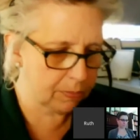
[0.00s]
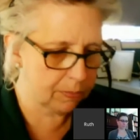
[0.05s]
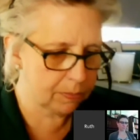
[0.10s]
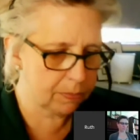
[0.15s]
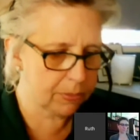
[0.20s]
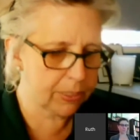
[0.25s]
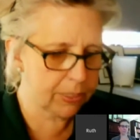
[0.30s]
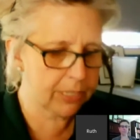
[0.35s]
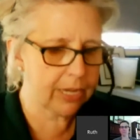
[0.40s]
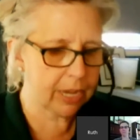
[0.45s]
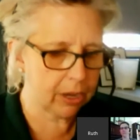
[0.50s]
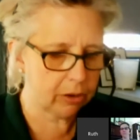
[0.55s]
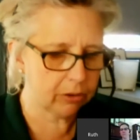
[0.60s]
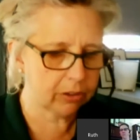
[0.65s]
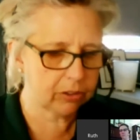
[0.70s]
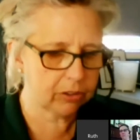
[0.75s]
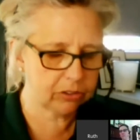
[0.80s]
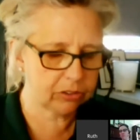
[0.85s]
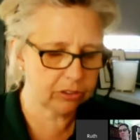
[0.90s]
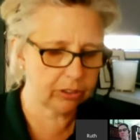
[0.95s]
be now
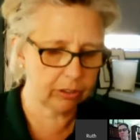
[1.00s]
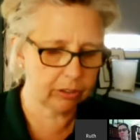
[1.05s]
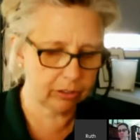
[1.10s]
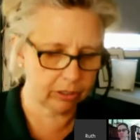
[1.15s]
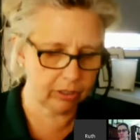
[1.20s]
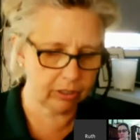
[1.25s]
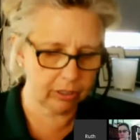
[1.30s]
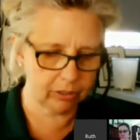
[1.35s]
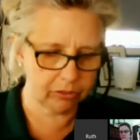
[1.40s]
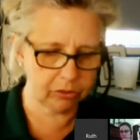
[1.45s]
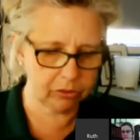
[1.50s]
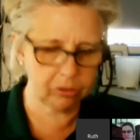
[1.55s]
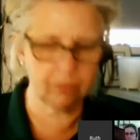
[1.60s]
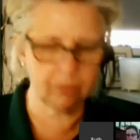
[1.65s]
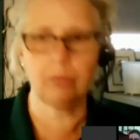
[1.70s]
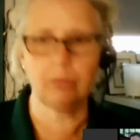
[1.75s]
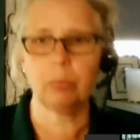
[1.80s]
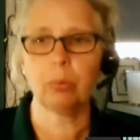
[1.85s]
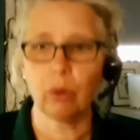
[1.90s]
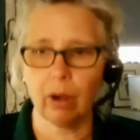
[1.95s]
considered a sort of
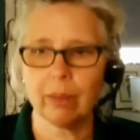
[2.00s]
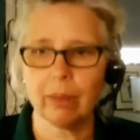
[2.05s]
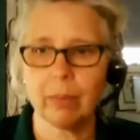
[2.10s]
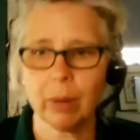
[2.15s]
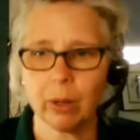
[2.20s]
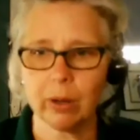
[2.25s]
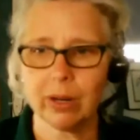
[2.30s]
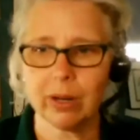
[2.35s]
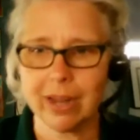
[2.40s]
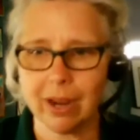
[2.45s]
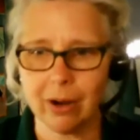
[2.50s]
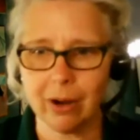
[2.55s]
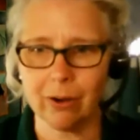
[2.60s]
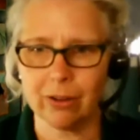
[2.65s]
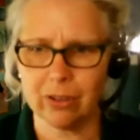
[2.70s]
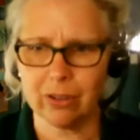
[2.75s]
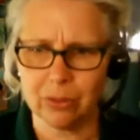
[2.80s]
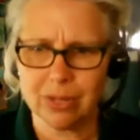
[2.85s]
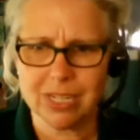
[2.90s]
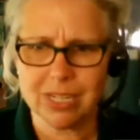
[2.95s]
a primary
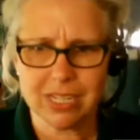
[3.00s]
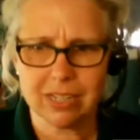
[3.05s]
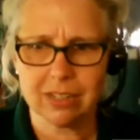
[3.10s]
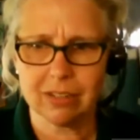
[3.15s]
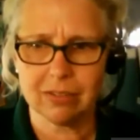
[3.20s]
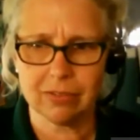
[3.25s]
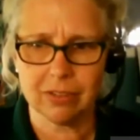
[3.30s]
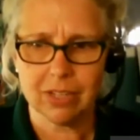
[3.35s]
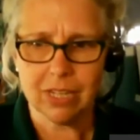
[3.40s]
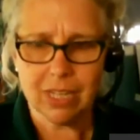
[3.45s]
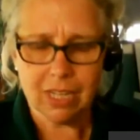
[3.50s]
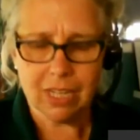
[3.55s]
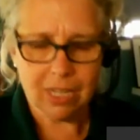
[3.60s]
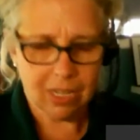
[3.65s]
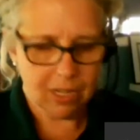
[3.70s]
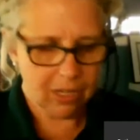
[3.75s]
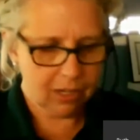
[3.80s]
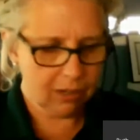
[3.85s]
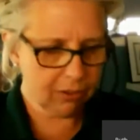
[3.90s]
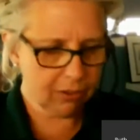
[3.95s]
characteristic of
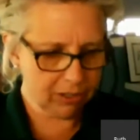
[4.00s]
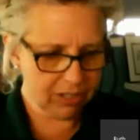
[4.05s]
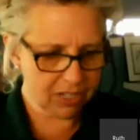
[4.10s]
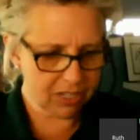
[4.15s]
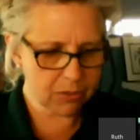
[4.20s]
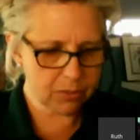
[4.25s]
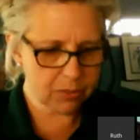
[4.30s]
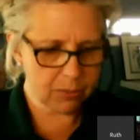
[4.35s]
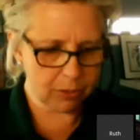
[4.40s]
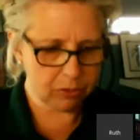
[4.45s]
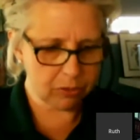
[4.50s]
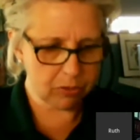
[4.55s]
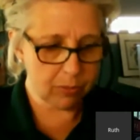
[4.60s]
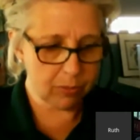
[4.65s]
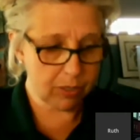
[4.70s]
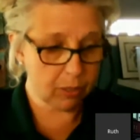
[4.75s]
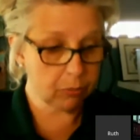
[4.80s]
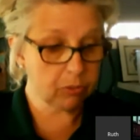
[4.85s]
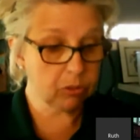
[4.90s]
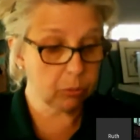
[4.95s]
autism spectrum
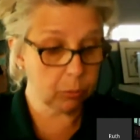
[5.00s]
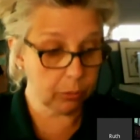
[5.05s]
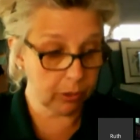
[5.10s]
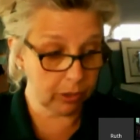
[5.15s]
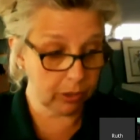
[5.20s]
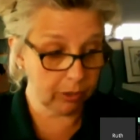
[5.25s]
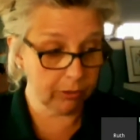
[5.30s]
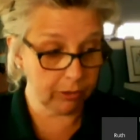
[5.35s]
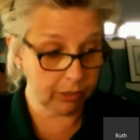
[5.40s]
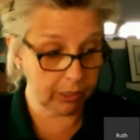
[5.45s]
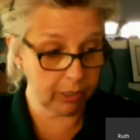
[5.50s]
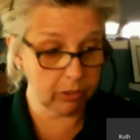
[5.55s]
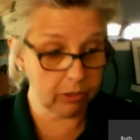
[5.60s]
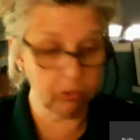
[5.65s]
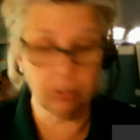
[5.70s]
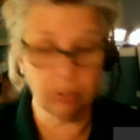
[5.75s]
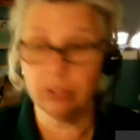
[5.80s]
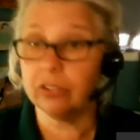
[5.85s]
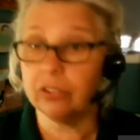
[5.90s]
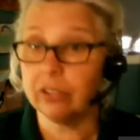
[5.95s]
becomes really, really
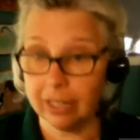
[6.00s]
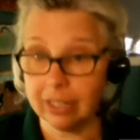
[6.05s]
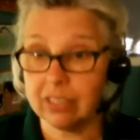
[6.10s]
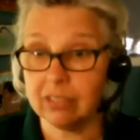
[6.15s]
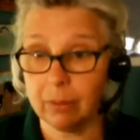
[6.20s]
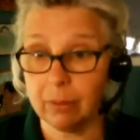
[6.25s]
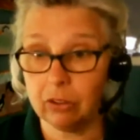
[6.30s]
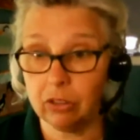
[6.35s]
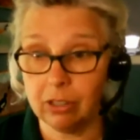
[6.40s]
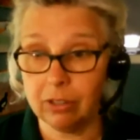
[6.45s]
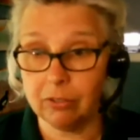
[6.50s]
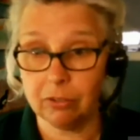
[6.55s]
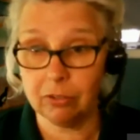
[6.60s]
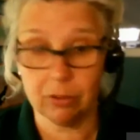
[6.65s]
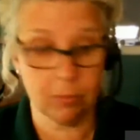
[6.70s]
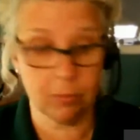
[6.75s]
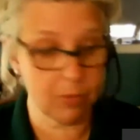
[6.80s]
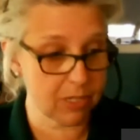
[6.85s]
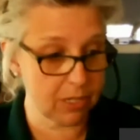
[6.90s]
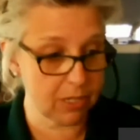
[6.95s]
interesting, especially
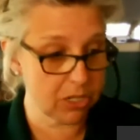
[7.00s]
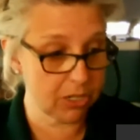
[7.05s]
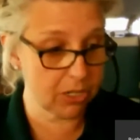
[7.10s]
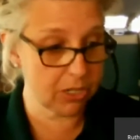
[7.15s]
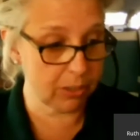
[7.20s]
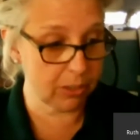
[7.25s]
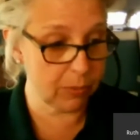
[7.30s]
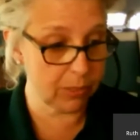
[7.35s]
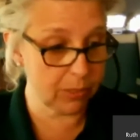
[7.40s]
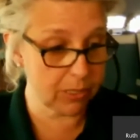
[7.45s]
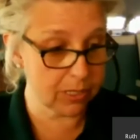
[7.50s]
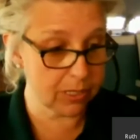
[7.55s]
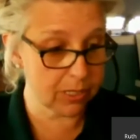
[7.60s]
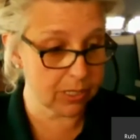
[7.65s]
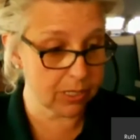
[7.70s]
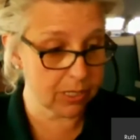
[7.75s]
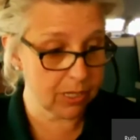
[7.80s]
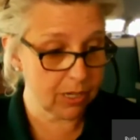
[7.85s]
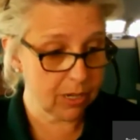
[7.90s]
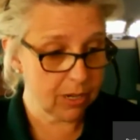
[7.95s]
for massage
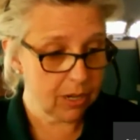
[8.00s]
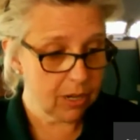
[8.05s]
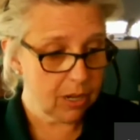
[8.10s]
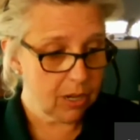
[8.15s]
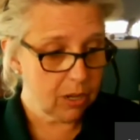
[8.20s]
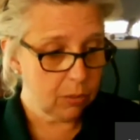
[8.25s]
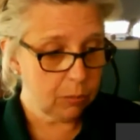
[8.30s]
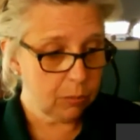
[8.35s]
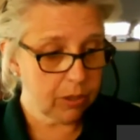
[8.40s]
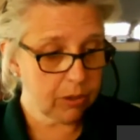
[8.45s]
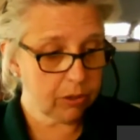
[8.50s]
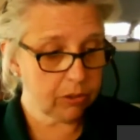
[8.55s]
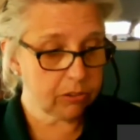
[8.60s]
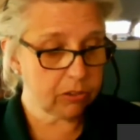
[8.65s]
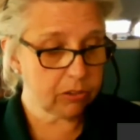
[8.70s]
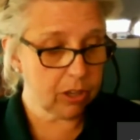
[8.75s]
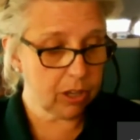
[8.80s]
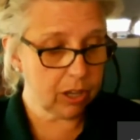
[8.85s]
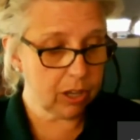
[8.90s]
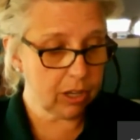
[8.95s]
therapists,
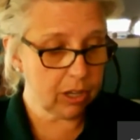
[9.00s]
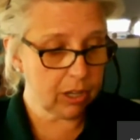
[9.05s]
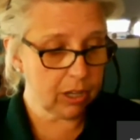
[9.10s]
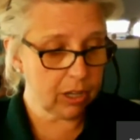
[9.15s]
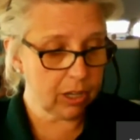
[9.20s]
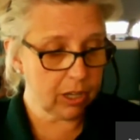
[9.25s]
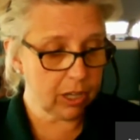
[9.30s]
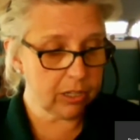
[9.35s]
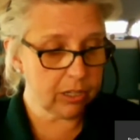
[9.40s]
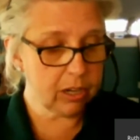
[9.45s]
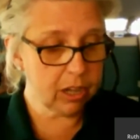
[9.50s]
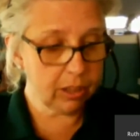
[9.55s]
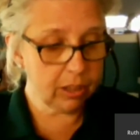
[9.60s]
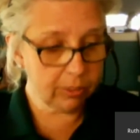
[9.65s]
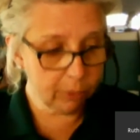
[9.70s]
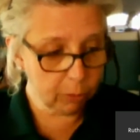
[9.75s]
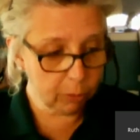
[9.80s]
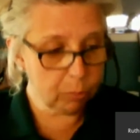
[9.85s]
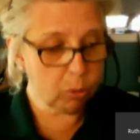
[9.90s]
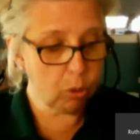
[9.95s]
because
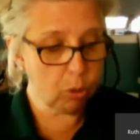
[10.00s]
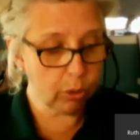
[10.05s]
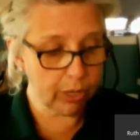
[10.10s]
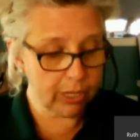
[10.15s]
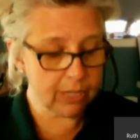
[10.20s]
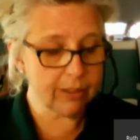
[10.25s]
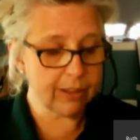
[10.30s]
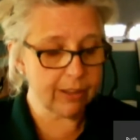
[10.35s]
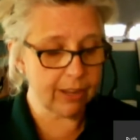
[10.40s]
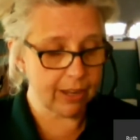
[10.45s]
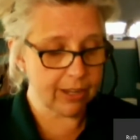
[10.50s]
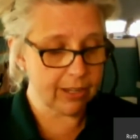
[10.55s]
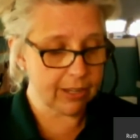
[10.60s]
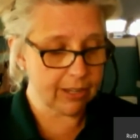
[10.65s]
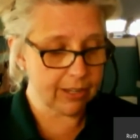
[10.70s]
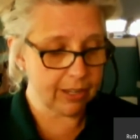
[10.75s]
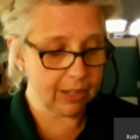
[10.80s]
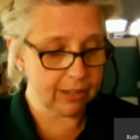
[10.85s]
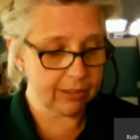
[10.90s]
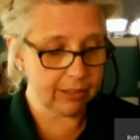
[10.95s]
another point
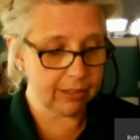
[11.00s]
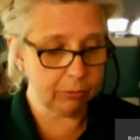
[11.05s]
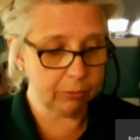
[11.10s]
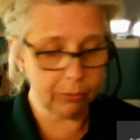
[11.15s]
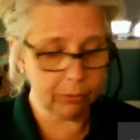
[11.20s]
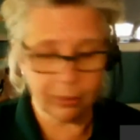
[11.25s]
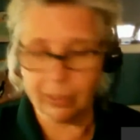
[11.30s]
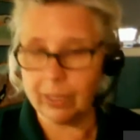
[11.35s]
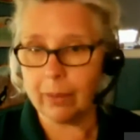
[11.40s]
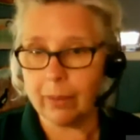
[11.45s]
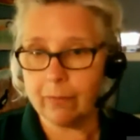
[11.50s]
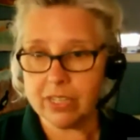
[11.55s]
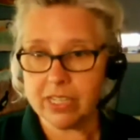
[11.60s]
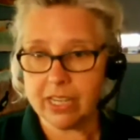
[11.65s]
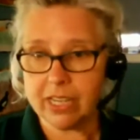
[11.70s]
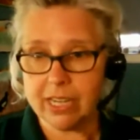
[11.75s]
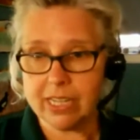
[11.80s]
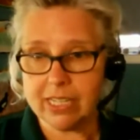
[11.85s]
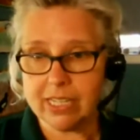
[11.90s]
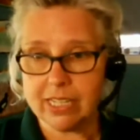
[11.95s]
that they really
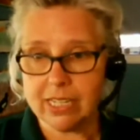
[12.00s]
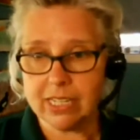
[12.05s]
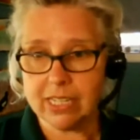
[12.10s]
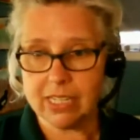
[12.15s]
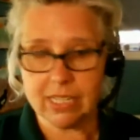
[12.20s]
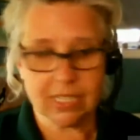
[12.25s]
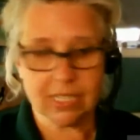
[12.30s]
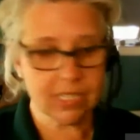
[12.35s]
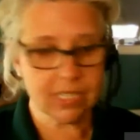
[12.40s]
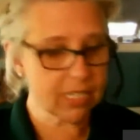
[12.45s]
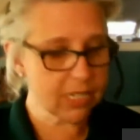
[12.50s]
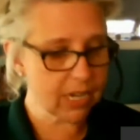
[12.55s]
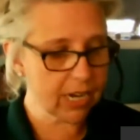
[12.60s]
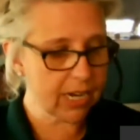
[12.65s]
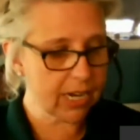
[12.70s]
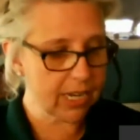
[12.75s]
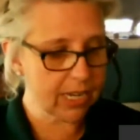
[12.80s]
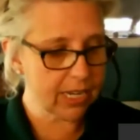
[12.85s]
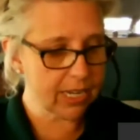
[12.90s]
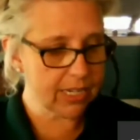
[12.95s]
emphasized in this
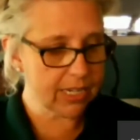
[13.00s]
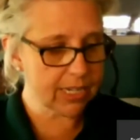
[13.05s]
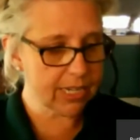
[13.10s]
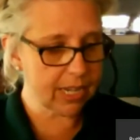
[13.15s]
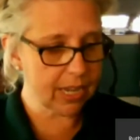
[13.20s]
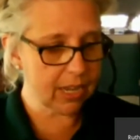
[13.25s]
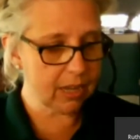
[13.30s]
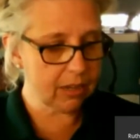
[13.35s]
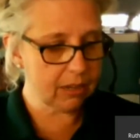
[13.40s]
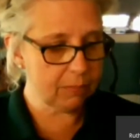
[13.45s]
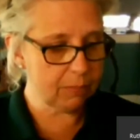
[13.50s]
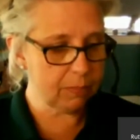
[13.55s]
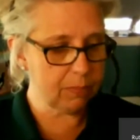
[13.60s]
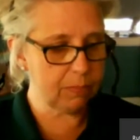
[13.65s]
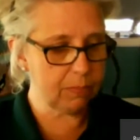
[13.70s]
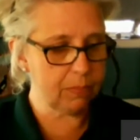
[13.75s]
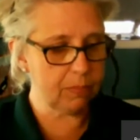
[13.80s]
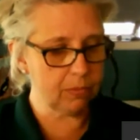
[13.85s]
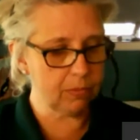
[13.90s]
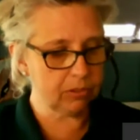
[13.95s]
study is that
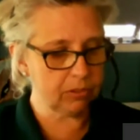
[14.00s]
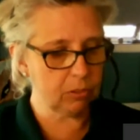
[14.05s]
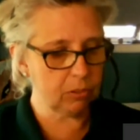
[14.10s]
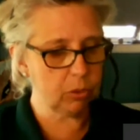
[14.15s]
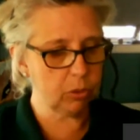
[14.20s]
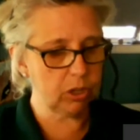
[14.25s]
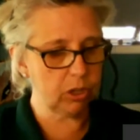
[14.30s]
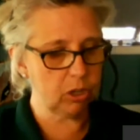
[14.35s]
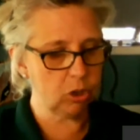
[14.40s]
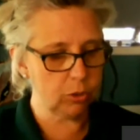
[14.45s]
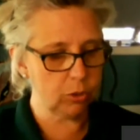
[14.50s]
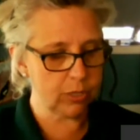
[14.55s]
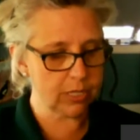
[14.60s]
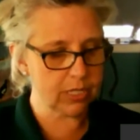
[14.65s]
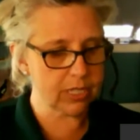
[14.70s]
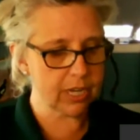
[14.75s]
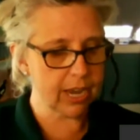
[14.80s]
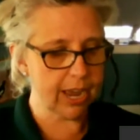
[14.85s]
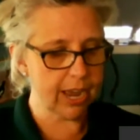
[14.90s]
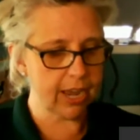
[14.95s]
someone who is
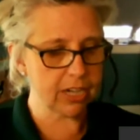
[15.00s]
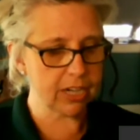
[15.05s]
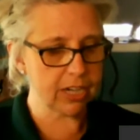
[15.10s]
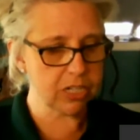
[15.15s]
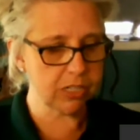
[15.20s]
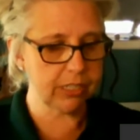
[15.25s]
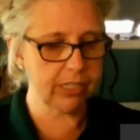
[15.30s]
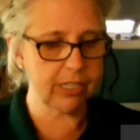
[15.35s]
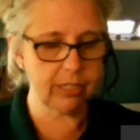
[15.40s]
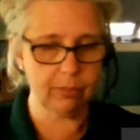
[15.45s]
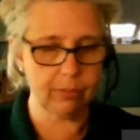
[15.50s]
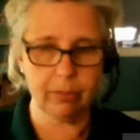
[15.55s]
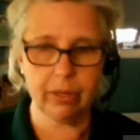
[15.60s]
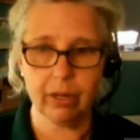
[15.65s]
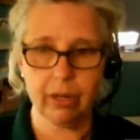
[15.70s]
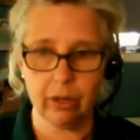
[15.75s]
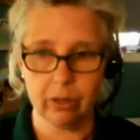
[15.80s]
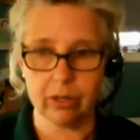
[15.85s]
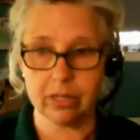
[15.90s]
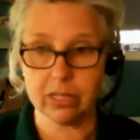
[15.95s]
tactily
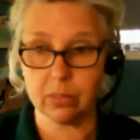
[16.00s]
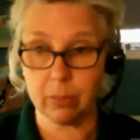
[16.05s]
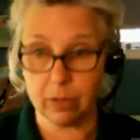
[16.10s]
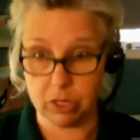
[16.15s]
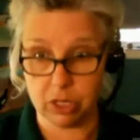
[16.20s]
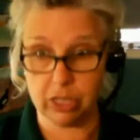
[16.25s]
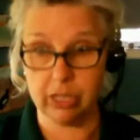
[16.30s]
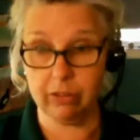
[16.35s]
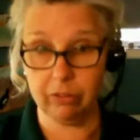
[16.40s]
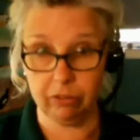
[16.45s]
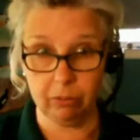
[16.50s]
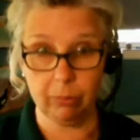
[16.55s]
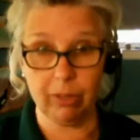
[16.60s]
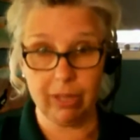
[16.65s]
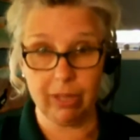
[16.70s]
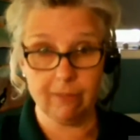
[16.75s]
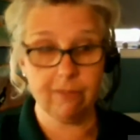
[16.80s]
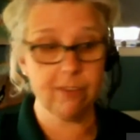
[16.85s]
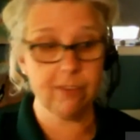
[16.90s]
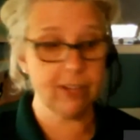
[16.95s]
impaired, especially from
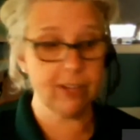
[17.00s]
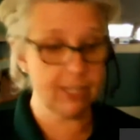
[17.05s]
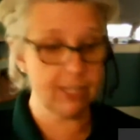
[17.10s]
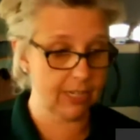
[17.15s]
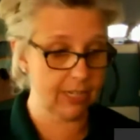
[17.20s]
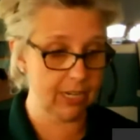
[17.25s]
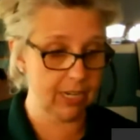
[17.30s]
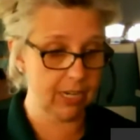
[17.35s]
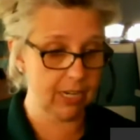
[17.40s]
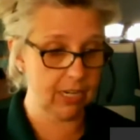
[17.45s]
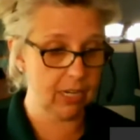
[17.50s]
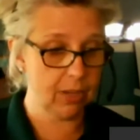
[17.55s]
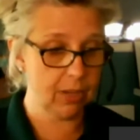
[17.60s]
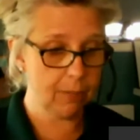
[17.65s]
infancy,